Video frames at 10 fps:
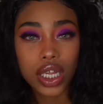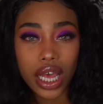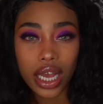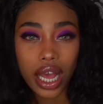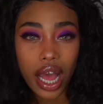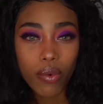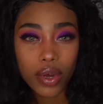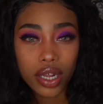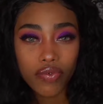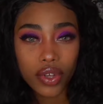like, I
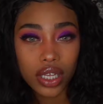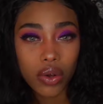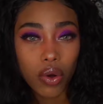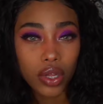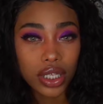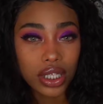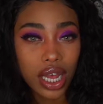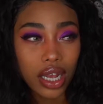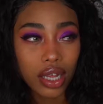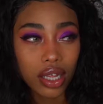wouldn't really call this
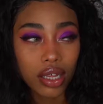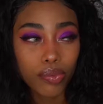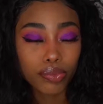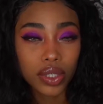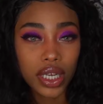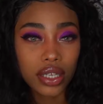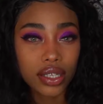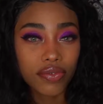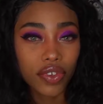like a playlist